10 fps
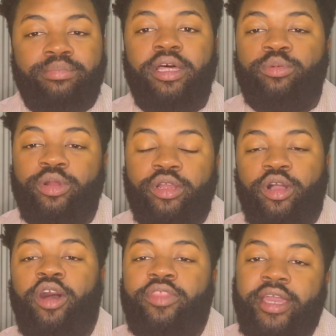blood work,
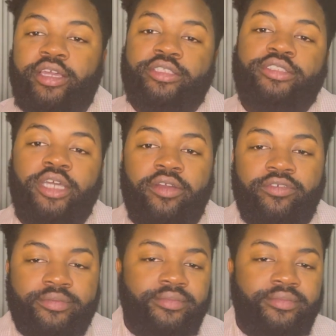all that good stuff.